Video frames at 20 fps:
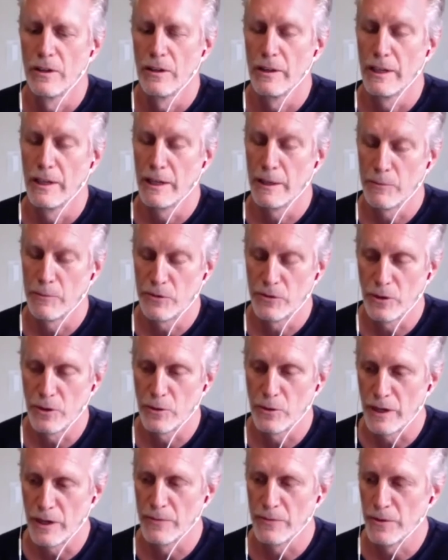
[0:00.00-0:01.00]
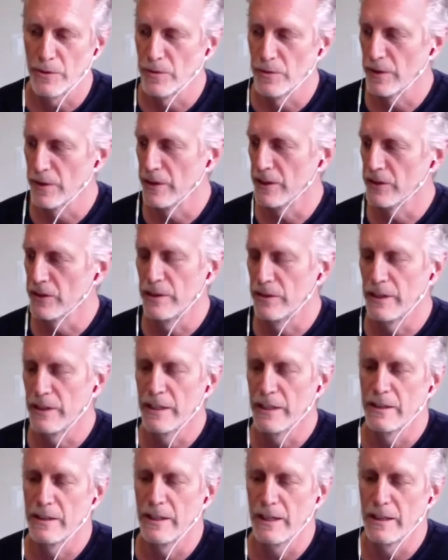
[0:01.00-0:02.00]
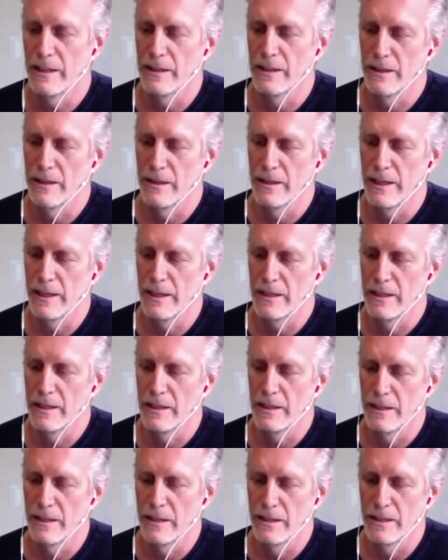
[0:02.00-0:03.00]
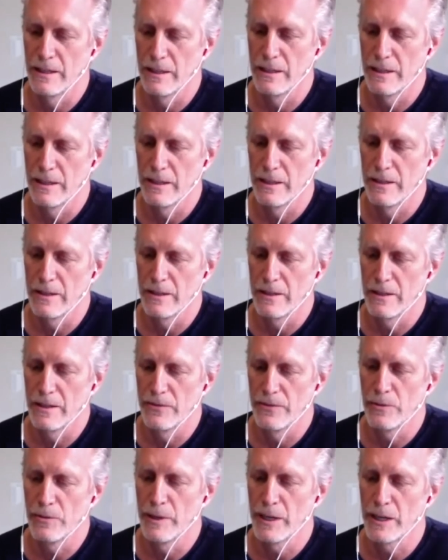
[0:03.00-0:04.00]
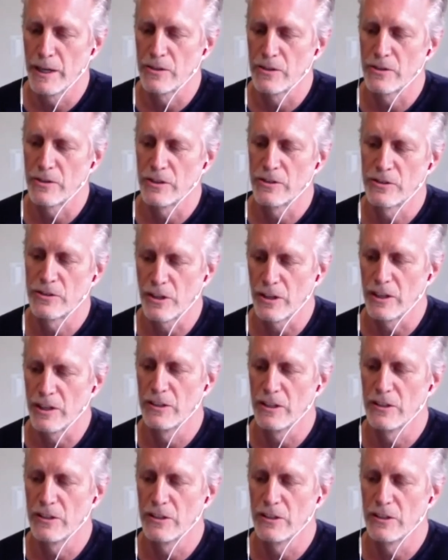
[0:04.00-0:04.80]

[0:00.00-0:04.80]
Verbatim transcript: and I'm so grateful for this that that that the filmmakers are starting